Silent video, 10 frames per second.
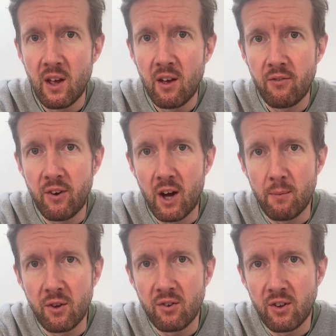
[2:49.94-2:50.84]

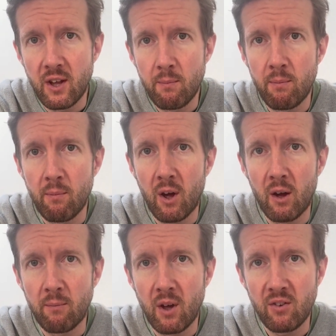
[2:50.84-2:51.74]
fibres, and then
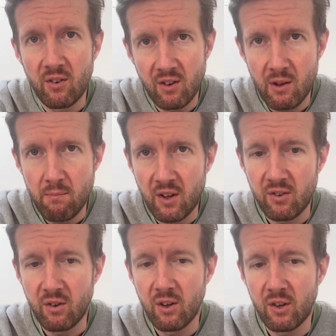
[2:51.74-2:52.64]
gets into the
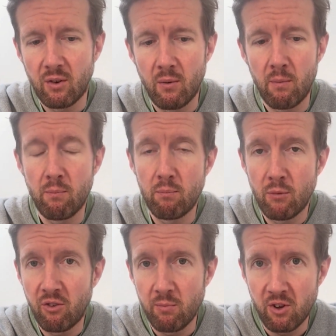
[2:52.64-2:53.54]
muscle and
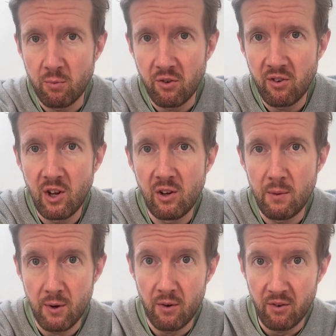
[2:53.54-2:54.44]
moves much more slowly,
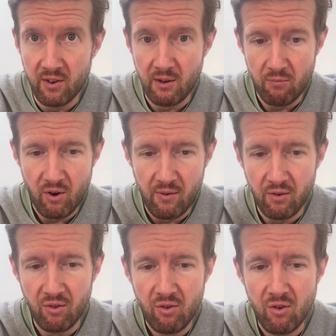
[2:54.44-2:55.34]
but obviously
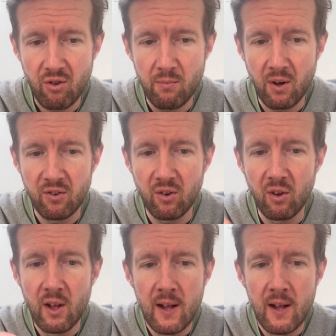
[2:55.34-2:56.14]
travels through the muscle.